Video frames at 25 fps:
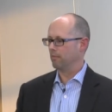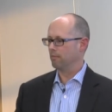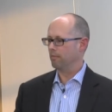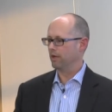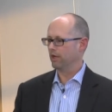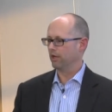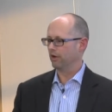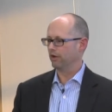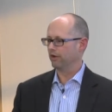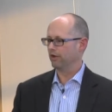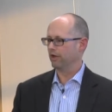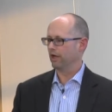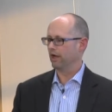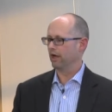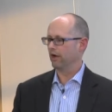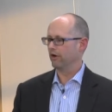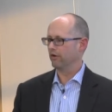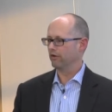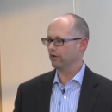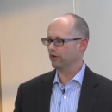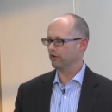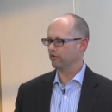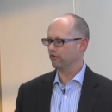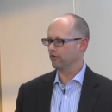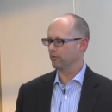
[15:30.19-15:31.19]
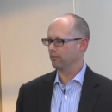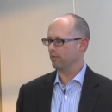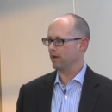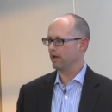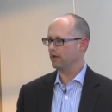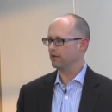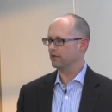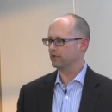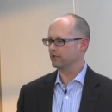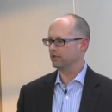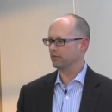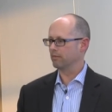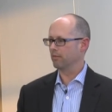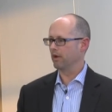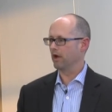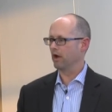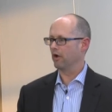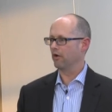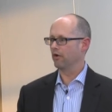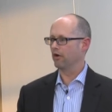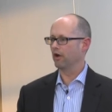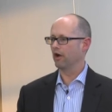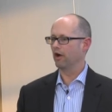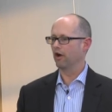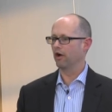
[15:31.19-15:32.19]
build out a tremendous
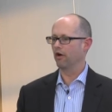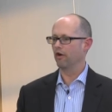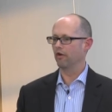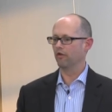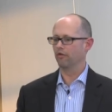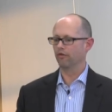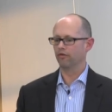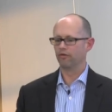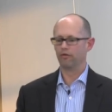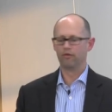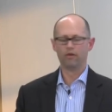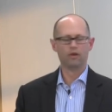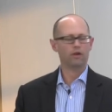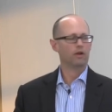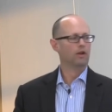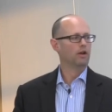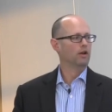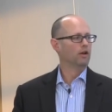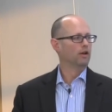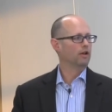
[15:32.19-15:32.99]
amount of